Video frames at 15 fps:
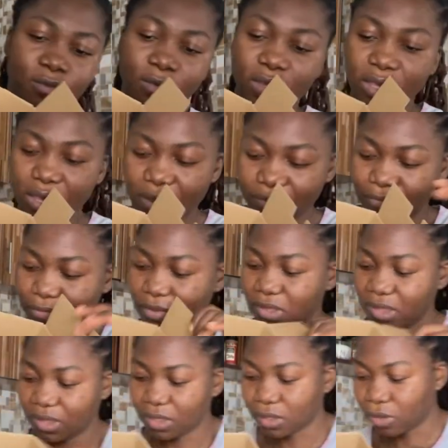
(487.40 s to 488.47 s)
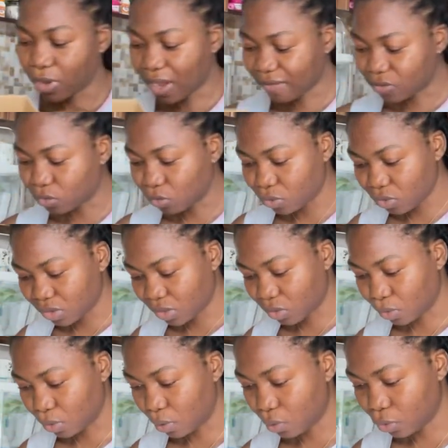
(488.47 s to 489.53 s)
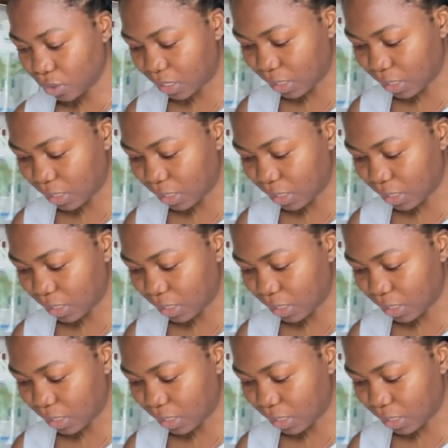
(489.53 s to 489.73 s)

be careful this thing you have to use it on low